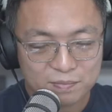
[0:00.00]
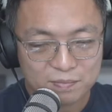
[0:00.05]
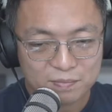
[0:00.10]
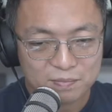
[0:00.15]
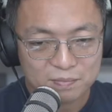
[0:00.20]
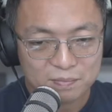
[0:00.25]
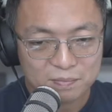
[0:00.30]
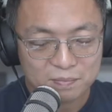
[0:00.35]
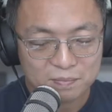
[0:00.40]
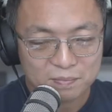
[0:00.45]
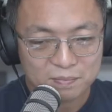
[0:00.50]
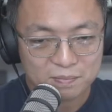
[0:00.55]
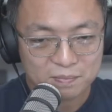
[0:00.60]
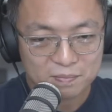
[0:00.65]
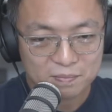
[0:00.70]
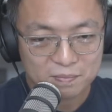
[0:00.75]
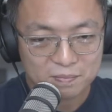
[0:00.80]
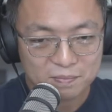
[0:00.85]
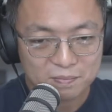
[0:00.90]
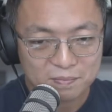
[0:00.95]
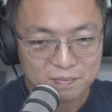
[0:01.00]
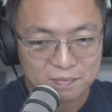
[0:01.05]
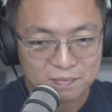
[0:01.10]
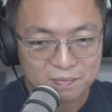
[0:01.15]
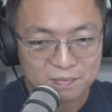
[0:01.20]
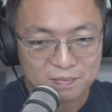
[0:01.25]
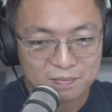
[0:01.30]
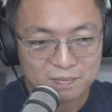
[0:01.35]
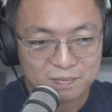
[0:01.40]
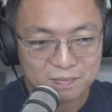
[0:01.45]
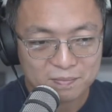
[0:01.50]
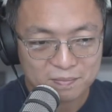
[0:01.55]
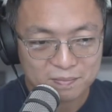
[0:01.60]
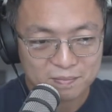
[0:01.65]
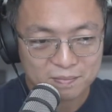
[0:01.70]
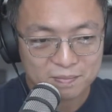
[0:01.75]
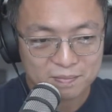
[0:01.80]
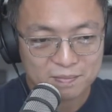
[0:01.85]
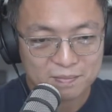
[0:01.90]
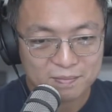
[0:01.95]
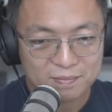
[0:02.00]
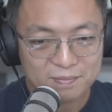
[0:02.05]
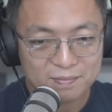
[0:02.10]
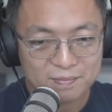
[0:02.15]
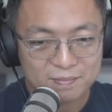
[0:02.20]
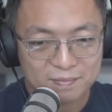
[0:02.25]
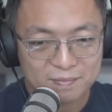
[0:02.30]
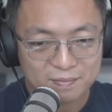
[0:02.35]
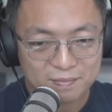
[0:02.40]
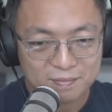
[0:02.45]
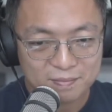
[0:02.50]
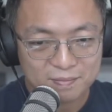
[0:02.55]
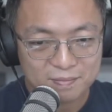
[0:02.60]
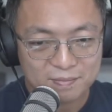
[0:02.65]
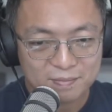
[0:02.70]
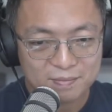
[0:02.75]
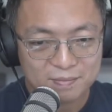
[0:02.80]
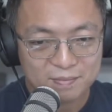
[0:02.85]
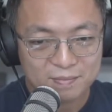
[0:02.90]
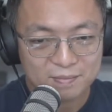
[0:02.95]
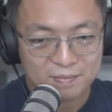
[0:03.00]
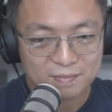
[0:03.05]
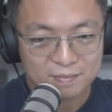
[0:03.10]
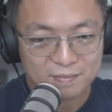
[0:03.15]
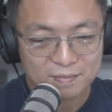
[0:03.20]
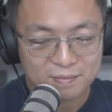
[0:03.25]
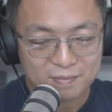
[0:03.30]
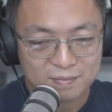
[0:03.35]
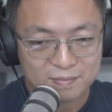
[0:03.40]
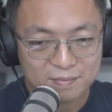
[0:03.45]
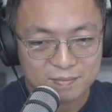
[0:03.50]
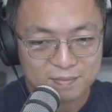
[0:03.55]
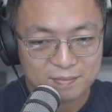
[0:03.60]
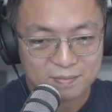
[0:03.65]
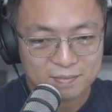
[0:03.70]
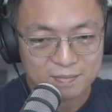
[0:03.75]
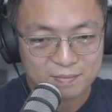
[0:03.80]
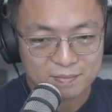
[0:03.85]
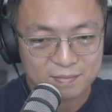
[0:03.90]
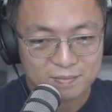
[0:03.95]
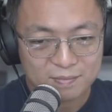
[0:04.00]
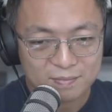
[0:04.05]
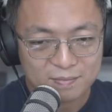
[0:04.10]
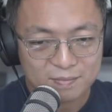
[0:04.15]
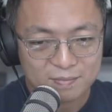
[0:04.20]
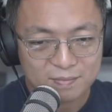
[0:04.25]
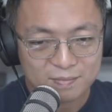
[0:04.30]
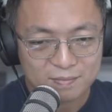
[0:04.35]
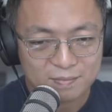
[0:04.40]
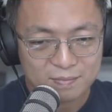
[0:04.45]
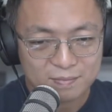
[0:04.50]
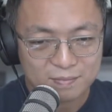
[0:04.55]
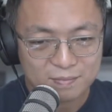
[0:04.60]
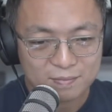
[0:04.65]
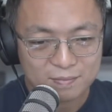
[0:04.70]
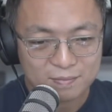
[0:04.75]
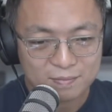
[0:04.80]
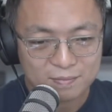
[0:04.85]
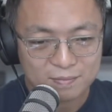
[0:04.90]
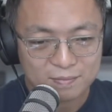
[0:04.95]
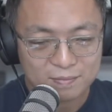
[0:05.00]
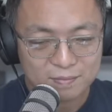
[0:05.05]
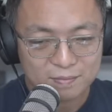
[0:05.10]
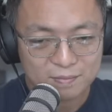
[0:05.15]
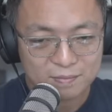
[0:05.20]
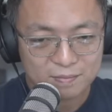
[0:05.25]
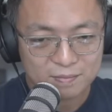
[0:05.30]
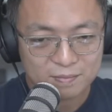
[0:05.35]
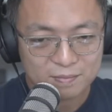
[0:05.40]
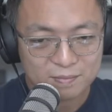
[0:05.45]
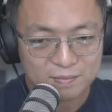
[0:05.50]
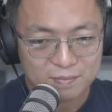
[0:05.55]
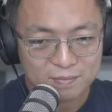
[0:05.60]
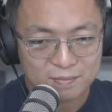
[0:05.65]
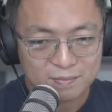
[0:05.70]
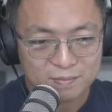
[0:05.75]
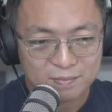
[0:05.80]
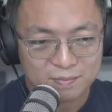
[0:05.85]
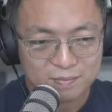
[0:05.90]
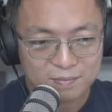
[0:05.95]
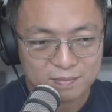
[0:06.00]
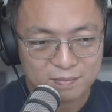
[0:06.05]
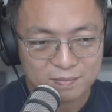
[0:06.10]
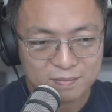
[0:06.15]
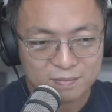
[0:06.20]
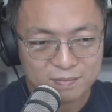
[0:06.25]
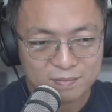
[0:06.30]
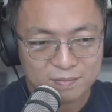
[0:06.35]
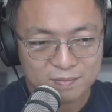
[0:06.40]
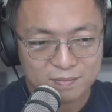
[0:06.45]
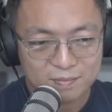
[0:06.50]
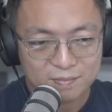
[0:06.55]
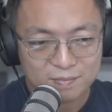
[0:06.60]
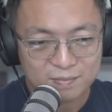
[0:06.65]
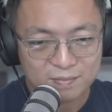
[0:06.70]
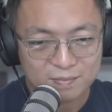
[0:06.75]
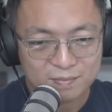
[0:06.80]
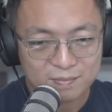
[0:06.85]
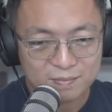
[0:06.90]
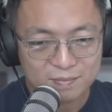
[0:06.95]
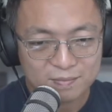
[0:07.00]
[no speech]